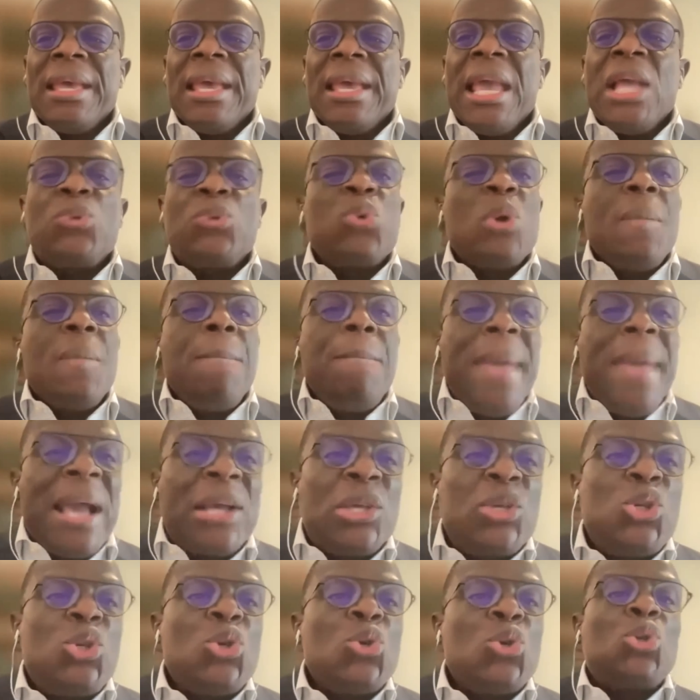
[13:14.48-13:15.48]
It will
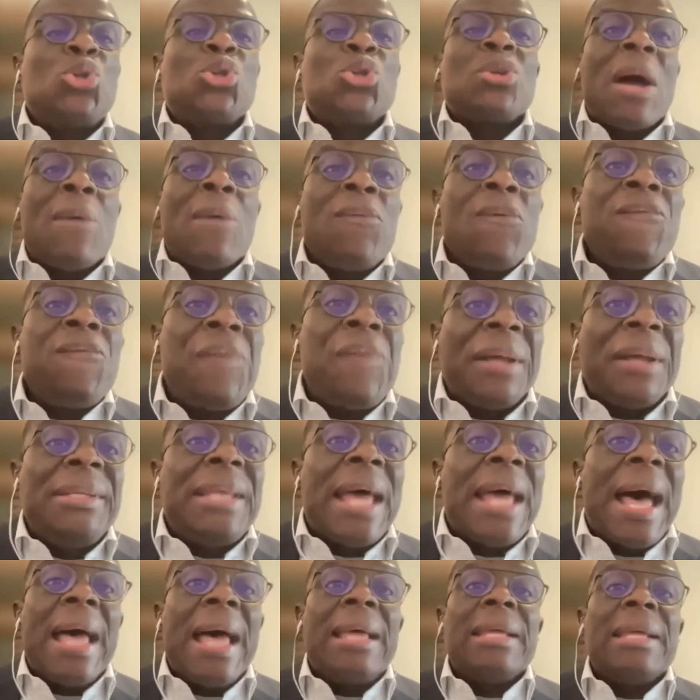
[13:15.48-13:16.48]
make you travel
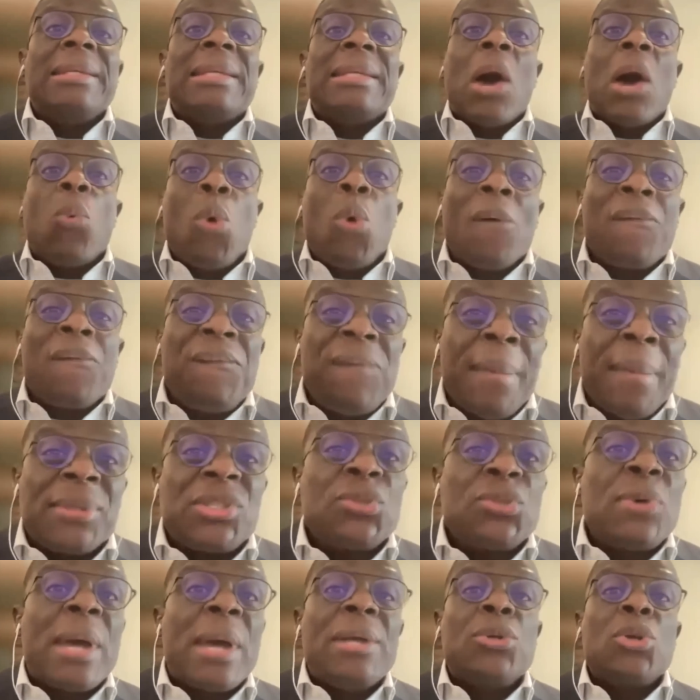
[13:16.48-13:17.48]
further than what
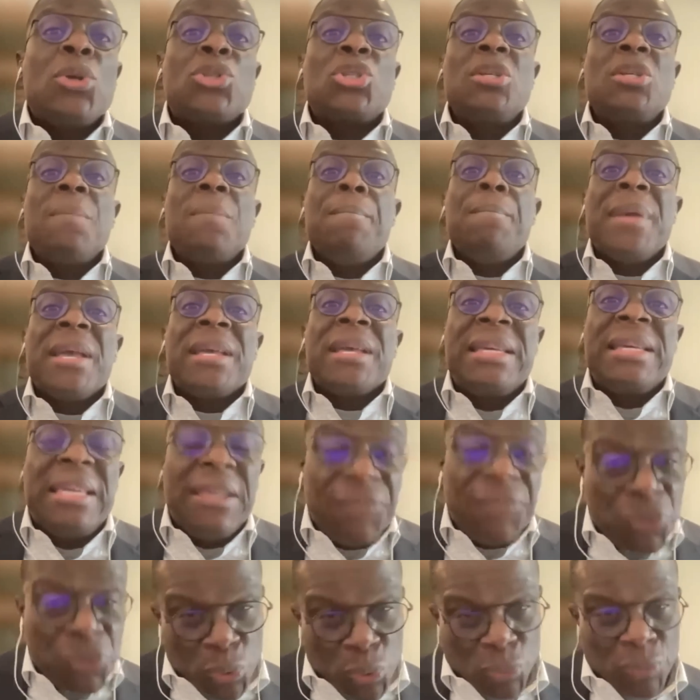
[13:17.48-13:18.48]
pharmaceutical industry may
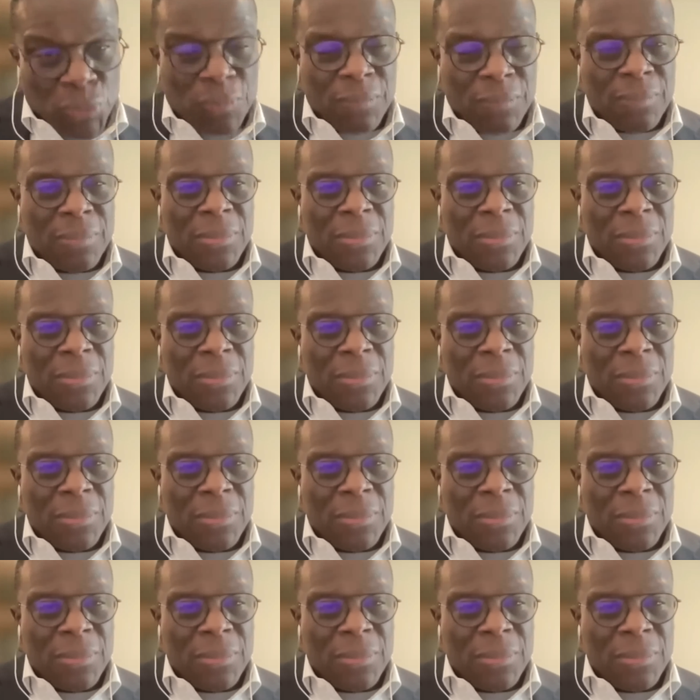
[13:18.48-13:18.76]
give you.